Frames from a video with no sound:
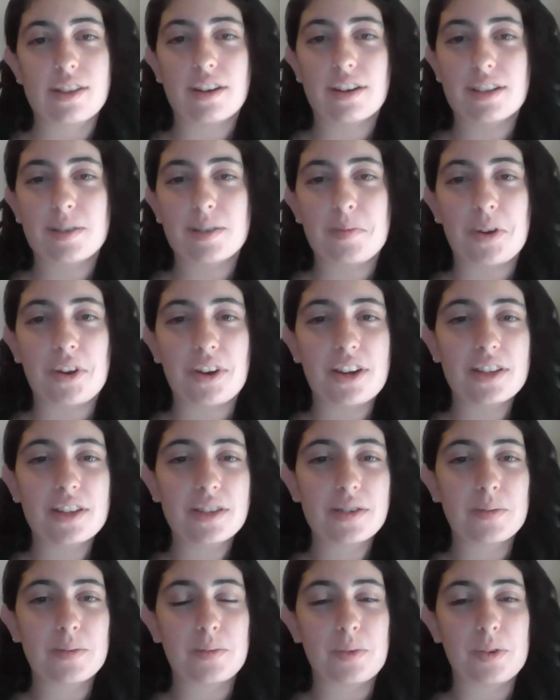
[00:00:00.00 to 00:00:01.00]

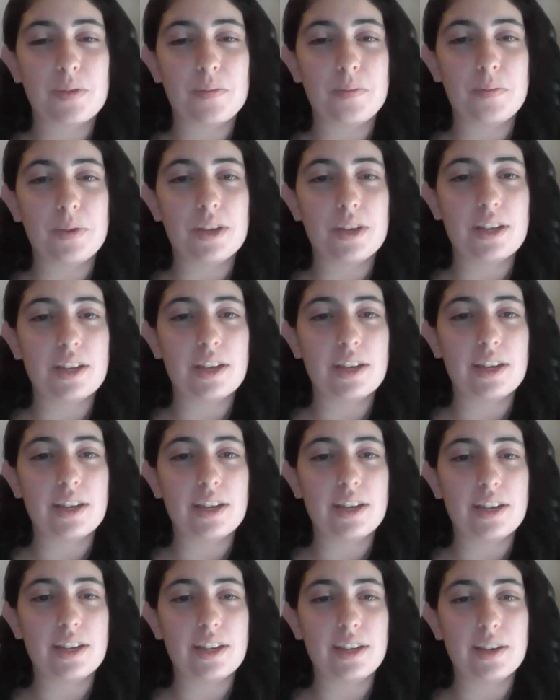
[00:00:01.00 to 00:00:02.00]
experience would
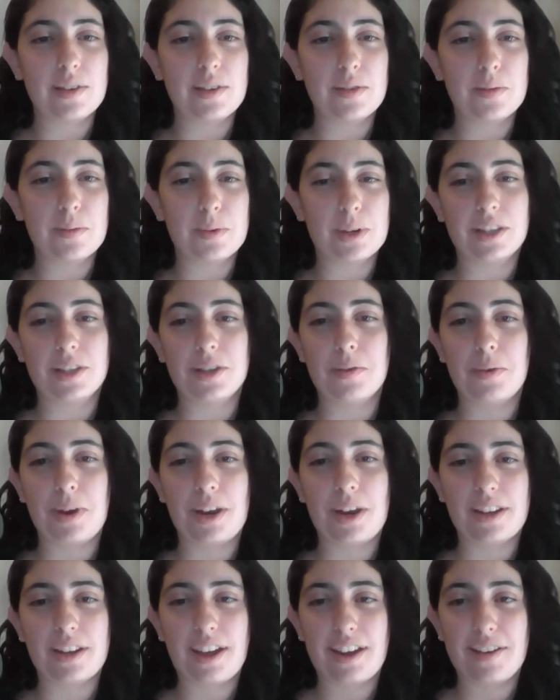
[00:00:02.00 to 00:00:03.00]
be really
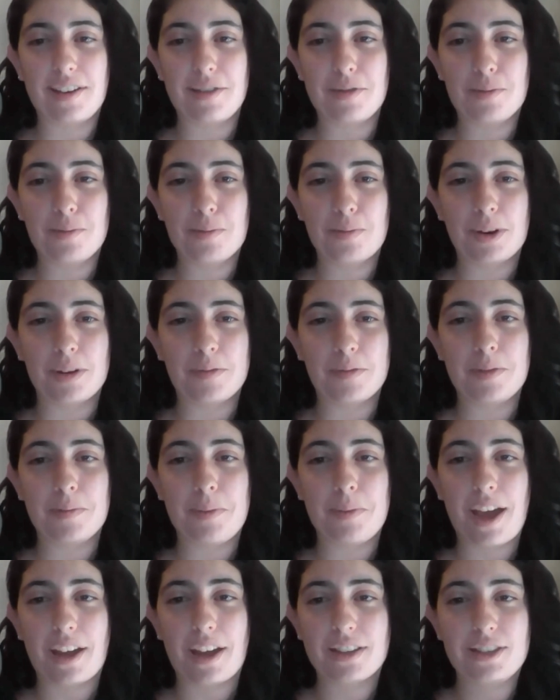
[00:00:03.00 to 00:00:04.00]
great, kind of bring me
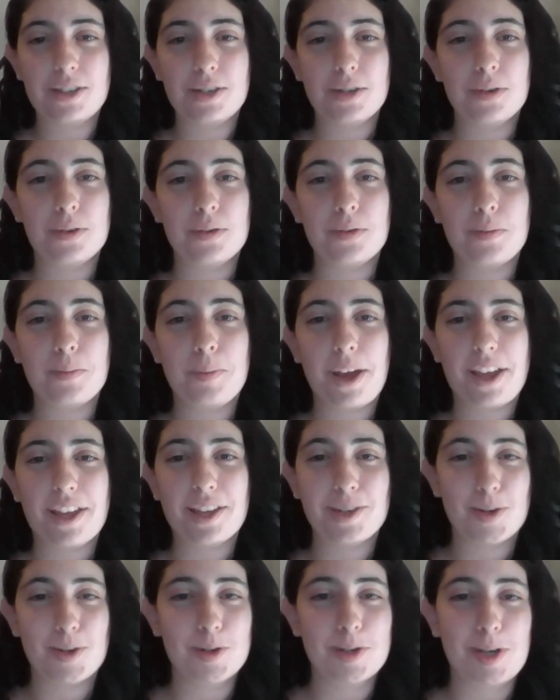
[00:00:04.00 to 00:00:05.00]
back to my
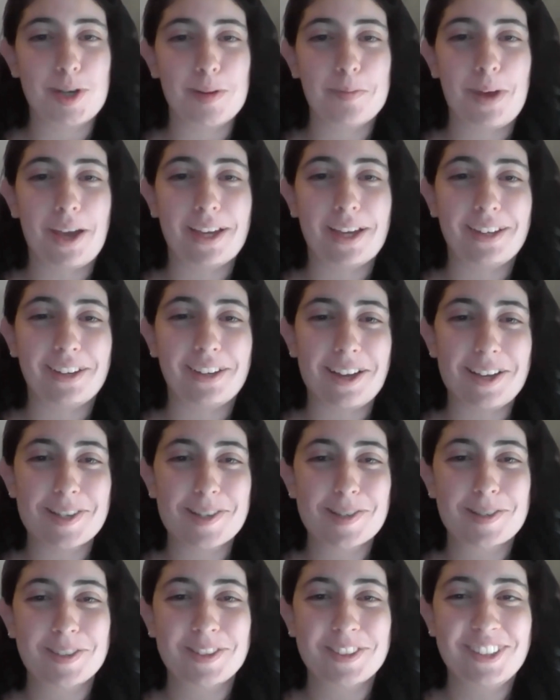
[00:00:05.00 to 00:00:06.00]
internship back in high
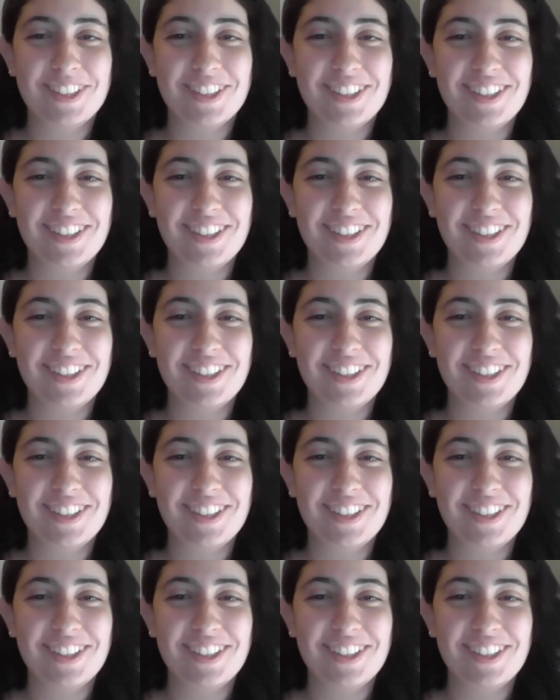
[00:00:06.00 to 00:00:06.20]
school.